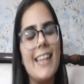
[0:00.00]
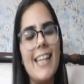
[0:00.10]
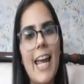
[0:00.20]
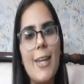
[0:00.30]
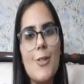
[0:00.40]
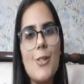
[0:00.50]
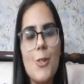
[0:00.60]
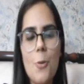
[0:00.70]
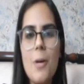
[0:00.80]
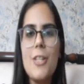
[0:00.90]
Thank you
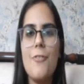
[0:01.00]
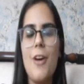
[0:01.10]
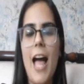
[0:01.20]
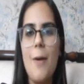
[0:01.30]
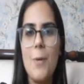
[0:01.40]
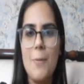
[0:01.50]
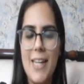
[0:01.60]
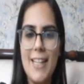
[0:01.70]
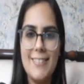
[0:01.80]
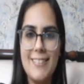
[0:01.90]
so much for having me.